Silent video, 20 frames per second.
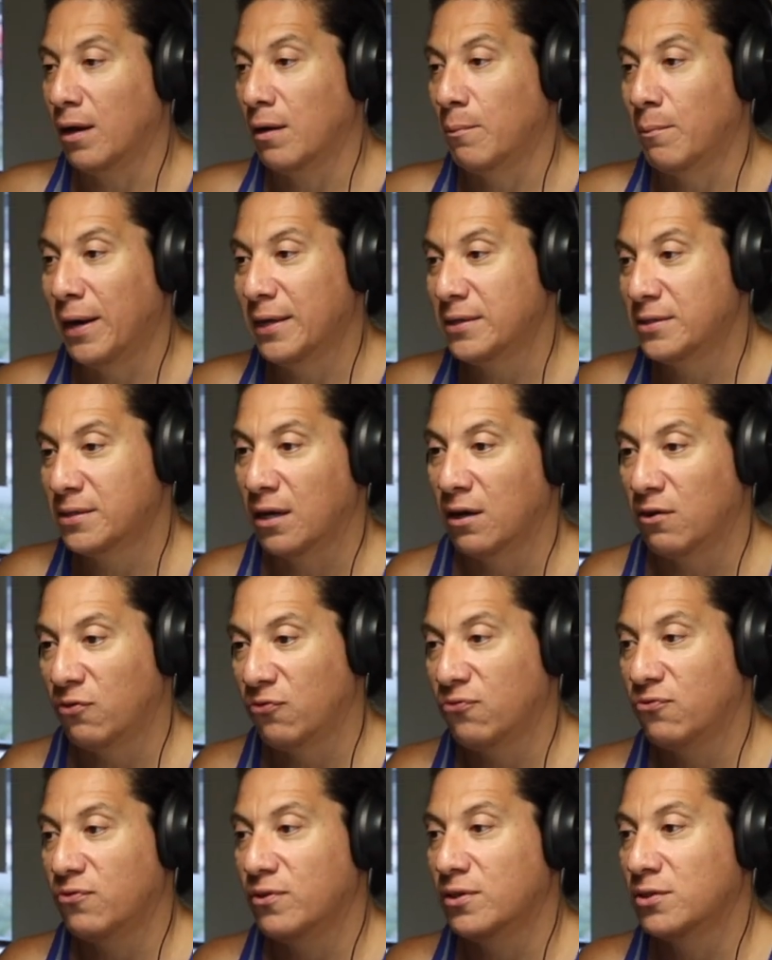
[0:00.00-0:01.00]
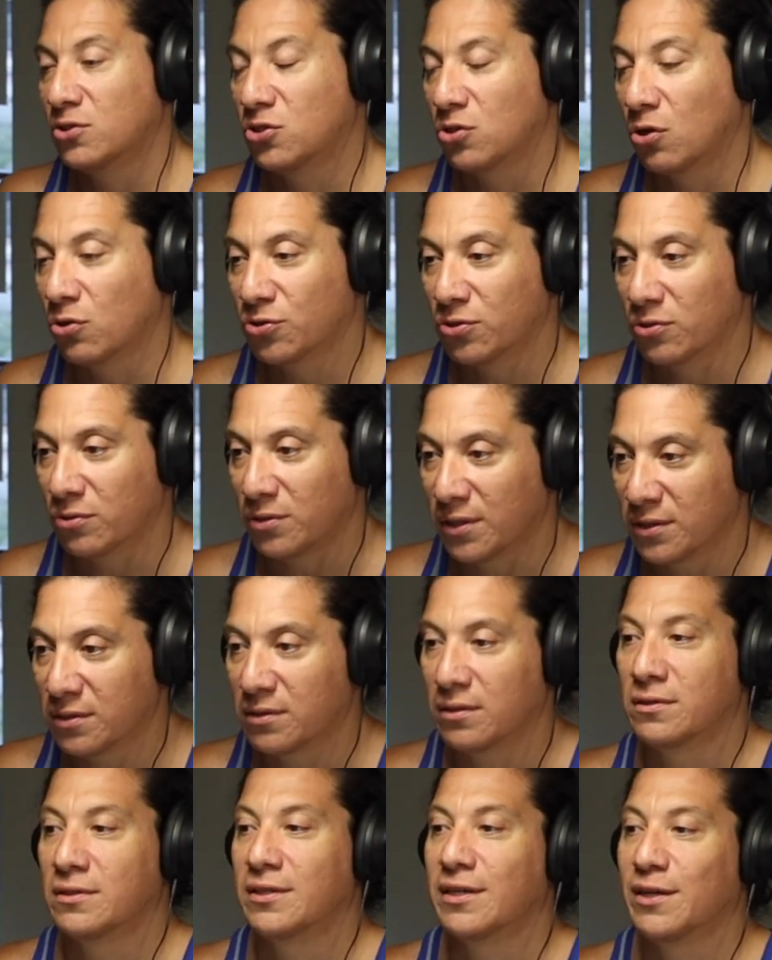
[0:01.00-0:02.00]
myself social
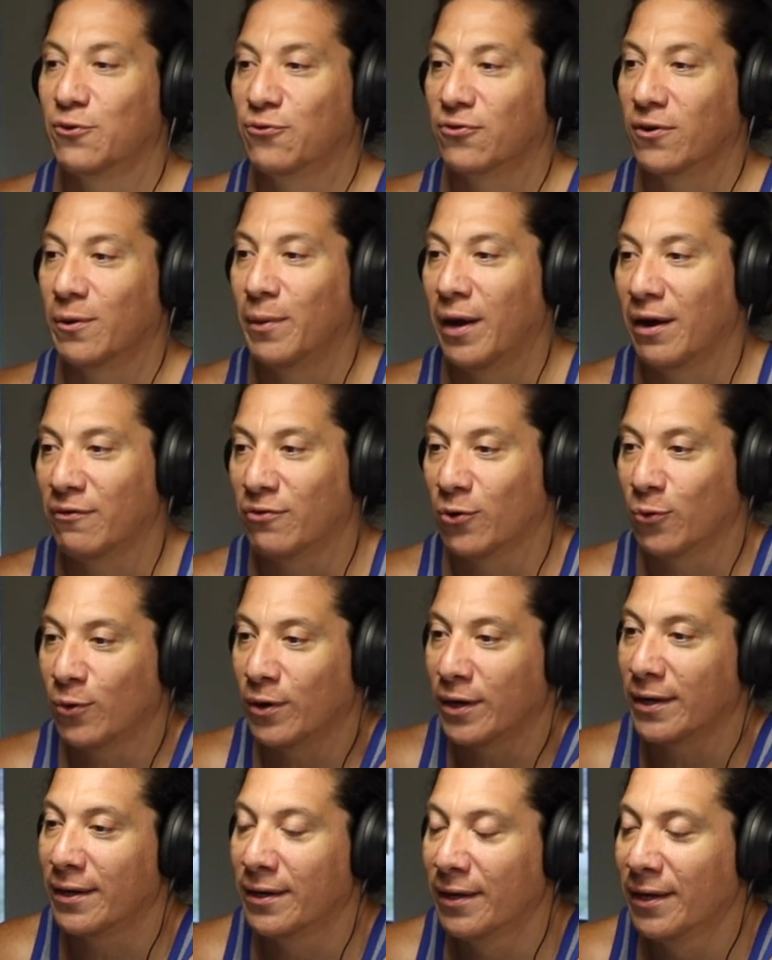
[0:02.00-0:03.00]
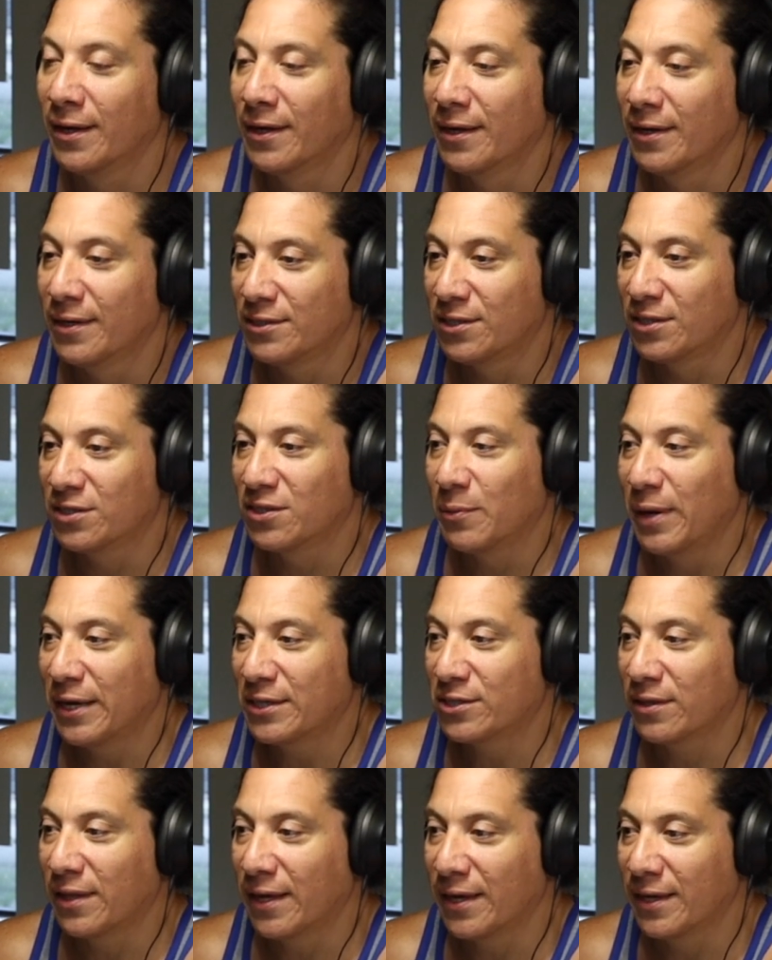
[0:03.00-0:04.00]
distancing from everyone, just to make
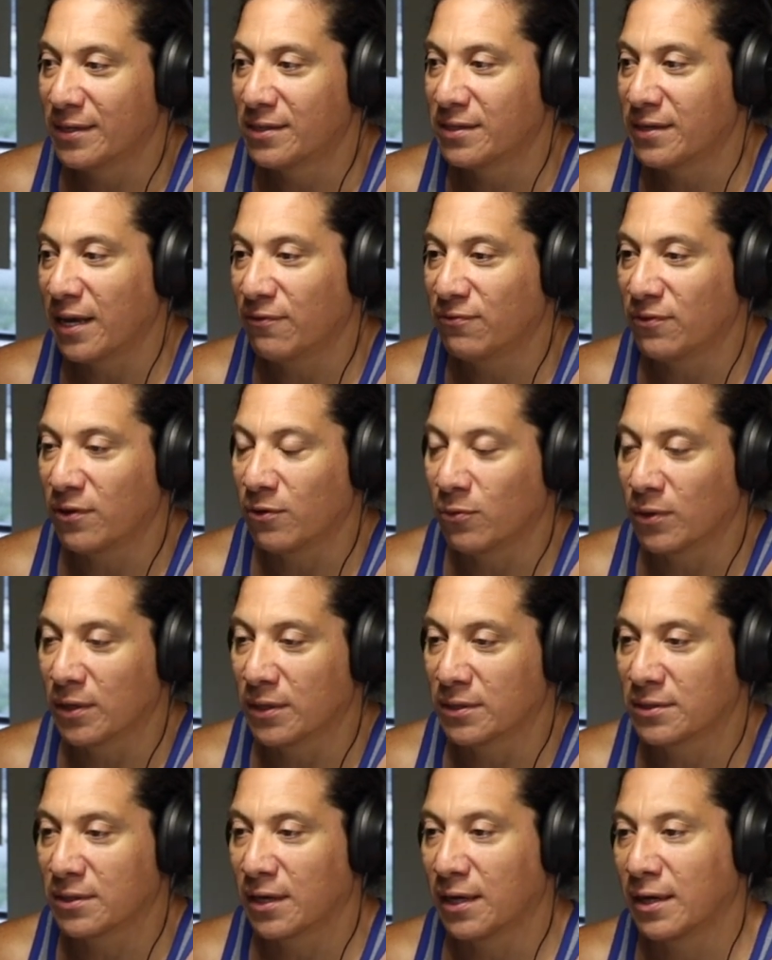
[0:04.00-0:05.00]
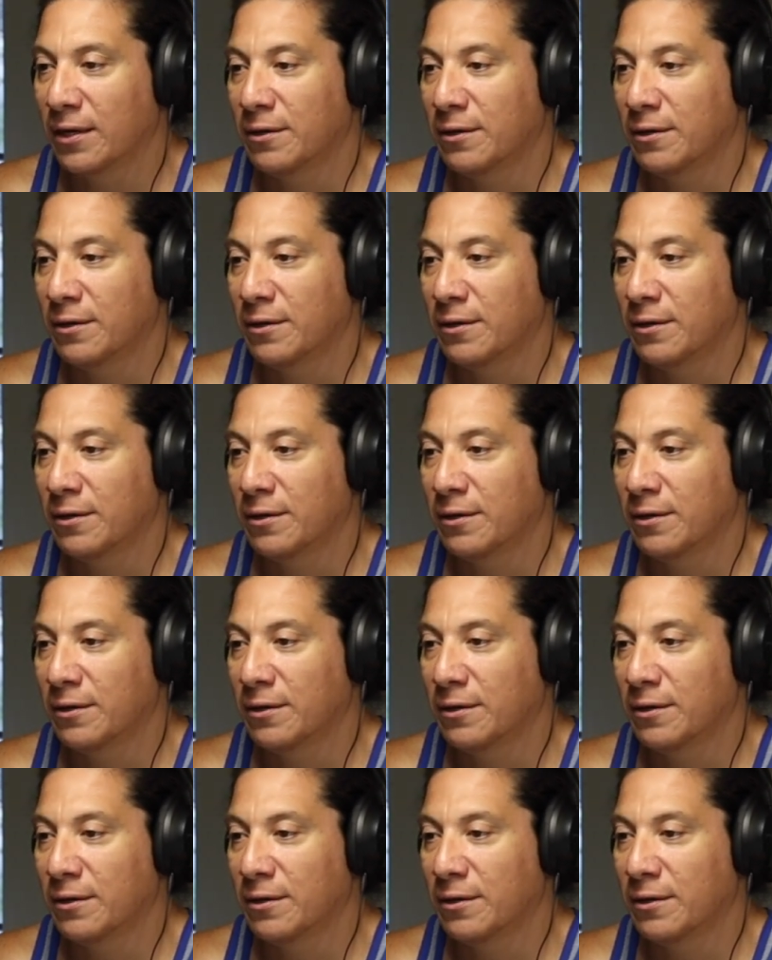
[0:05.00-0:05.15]
sure that his safety was